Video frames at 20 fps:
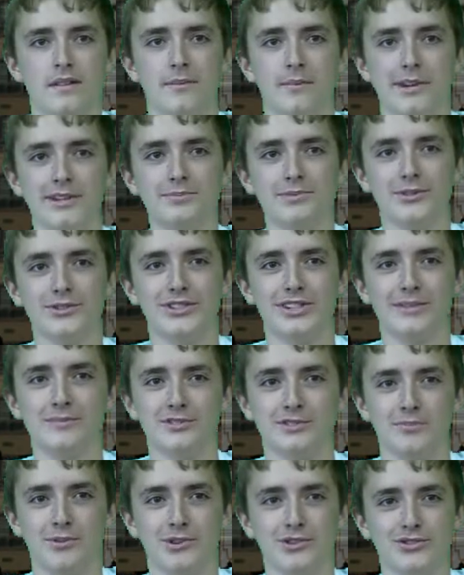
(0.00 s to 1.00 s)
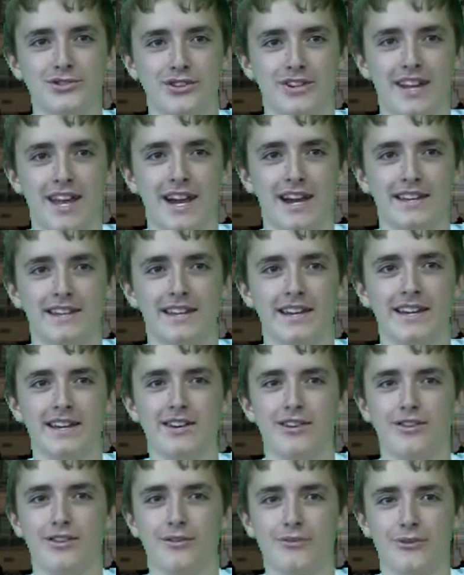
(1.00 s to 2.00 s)
The baseball team is sponsoring Hat
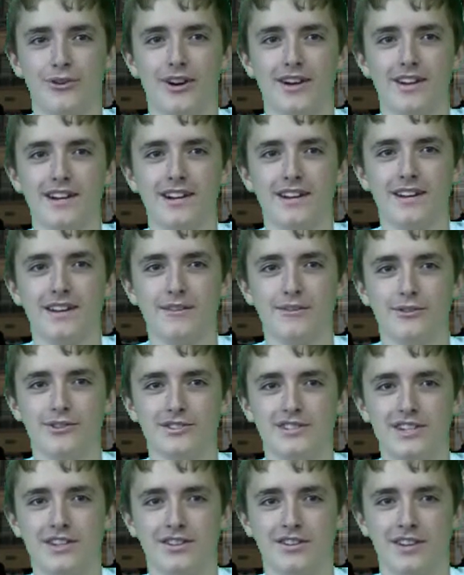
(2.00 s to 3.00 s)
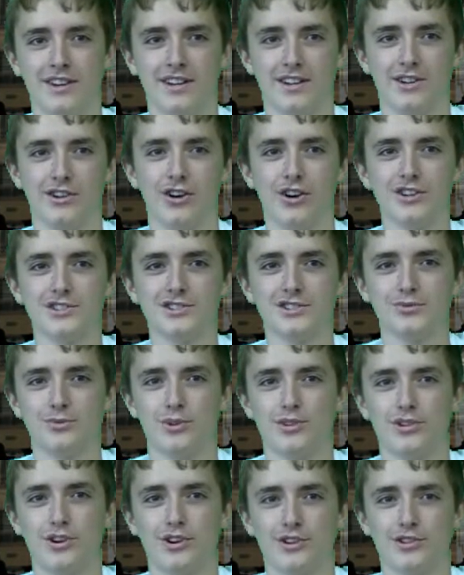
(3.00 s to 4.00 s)
Day on Friday for senior night. Cost is
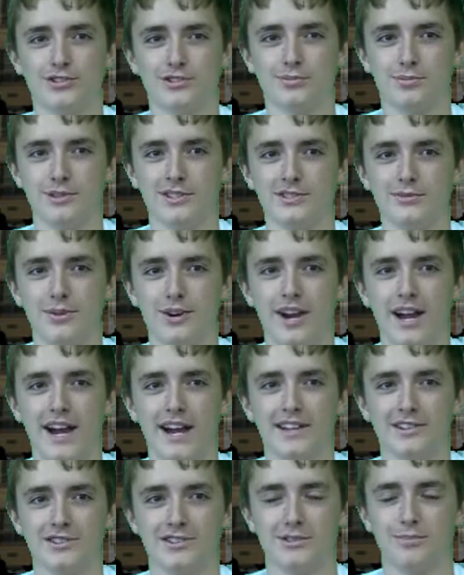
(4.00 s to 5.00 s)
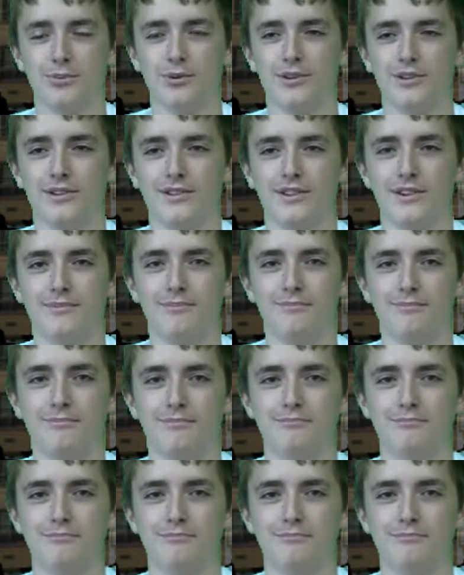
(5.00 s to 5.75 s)
$1. Please wear a hat to support the team.